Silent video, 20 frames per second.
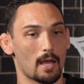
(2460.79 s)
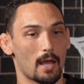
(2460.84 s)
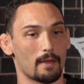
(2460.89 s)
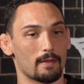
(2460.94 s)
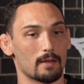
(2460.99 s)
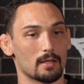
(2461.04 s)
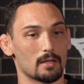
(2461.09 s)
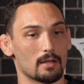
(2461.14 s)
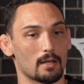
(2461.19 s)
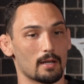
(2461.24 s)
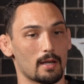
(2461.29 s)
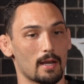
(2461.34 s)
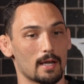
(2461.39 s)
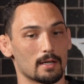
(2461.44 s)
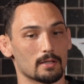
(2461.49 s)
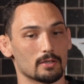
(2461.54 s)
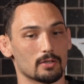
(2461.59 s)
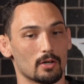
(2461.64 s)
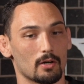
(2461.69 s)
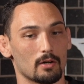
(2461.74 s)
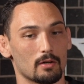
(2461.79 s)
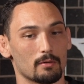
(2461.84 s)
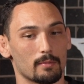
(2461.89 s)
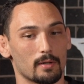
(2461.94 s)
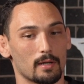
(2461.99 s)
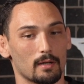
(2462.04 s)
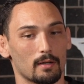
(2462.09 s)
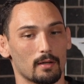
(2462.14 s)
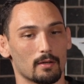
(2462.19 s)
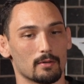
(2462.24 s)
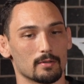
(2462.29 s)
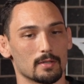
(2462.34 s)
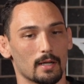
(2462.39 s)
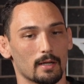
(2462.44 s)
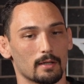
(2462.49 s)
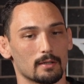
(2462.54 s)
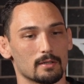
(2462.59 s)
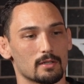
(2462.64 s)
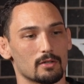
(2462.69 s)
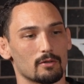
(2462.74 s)
And then the next tournament, it was
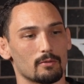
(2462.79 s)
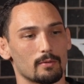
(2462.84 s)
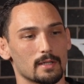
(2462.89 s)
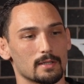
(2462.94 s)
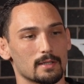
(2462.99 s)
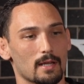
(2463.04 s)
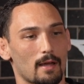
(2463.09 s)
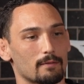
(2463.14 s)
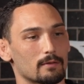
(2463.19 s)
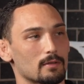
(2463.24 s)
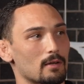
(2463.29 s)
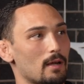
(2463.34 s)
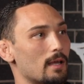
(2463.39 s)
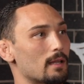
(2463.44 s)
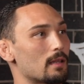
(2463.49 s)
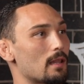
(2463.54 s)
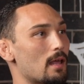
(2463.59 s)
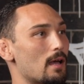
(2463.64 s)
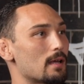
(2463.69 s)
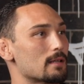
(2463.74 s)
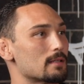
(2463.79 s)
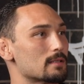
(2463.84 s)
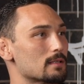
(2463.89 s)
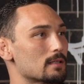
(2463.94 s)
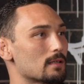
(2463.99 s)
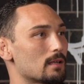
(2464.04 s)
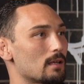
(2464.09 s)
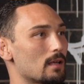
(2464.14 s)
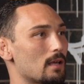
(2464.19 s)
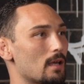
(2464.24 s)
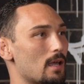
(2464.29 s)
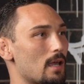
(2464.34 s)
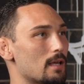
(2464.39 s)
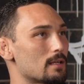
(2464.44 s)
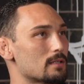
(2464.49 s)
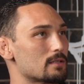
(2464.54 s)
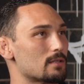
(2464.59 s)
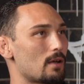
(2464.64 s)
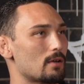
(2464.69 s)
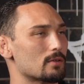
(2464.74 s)
like 2 weeks after I had lost.
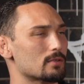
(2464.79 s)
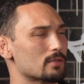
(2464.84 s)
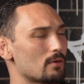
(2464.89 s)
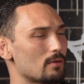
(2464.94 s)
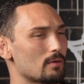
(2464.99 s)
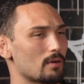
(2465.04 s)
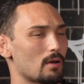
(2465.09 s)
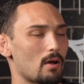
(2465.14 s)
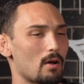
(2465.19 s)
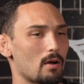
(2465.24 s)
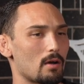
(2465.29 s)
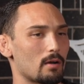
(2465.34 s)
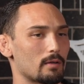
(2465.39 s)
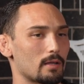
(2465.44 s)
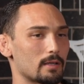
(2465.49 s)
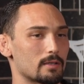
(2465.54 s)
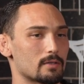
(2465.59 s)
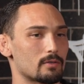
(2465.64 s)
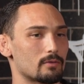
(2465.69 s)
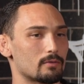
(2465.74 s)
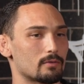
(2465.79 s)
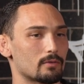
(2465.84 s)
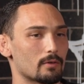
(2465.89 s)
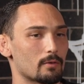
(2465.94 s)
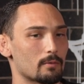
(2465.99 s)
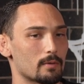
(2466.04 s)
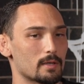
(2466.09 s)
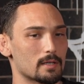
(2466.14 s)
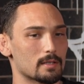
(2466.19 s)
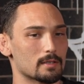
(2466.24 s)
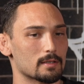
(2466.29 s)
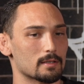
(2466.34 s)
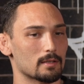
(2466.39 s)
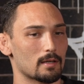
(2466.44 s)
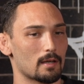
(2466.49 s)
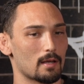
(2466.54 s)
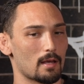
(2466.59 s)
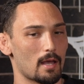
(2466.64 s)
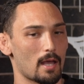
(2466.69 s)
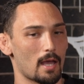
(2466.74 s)
And so I was going hard, like 2-3 weeks.
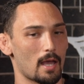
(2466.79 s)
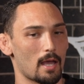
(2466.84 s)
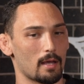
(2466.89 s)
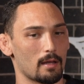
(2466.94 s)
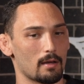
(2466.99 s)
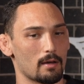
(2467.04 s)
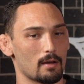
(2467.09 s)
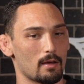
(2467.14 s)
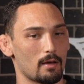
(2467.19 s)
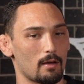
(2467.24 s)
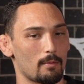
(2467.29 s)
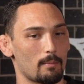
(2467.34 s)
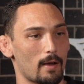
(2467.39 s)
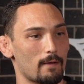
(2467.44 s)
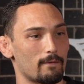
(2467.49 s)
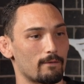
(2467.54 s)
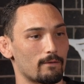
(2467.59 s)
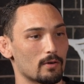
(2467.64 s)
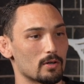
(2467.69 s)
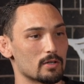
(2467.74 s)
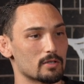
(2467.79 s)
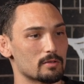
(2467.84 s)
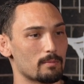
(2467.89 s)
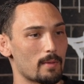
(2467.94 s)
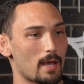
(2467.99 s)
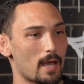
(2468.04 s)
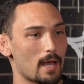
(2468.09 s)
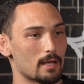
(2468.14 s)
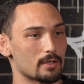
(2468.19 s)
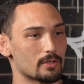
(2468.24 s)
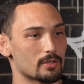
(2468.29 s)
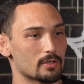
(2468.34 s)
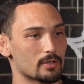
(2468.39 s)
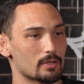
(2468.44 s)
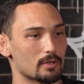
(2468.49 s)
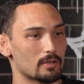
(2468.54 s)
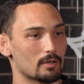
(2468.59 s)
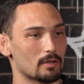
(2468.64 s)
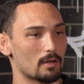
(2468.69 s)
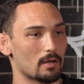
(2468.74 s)
And my first
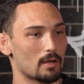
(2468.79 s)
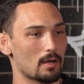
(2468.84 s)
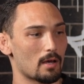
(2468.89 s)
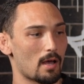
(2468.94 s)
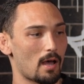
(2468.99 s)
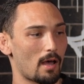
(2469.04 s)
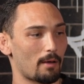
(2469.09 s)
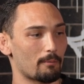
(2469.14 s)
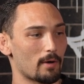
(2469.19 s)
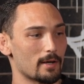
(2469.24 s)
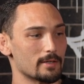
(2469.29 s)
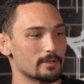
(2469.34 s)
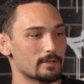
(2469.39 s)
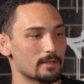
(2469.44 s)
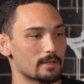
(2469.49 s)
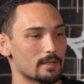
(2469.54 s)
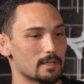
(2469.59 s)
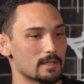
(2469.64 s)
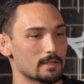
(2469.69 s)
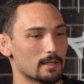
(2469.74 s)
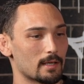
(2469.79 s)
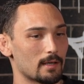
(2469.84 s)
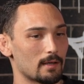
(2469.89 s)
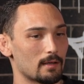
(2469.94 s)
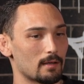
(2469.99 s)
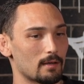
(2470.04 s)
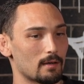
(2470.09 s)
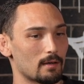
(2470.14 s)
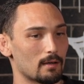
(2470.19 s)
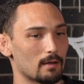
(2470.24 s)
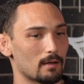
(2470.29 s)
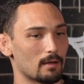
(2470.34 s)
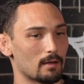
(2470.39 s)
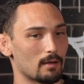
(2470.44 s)
match, I'm wrestling this kid.